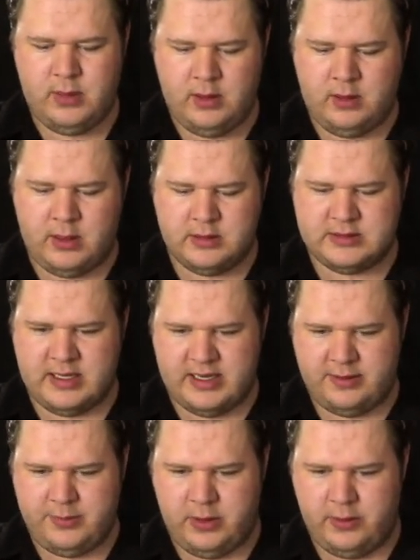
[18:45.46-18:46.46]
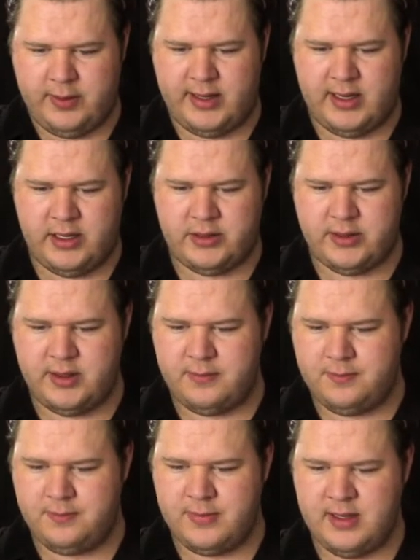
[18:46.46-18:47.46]
Call time 0800.
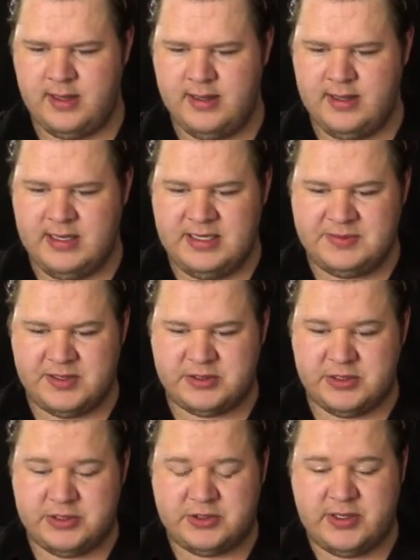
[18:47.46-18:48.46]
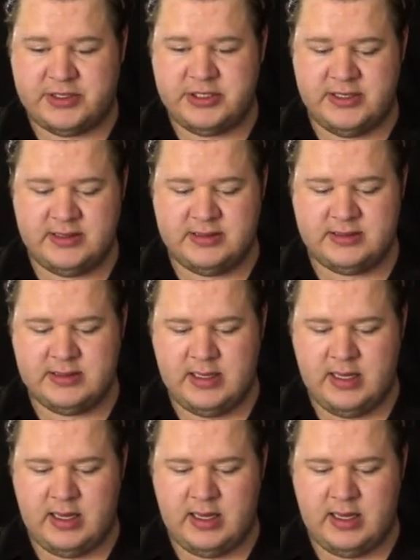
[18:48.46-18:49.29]
Special instructions.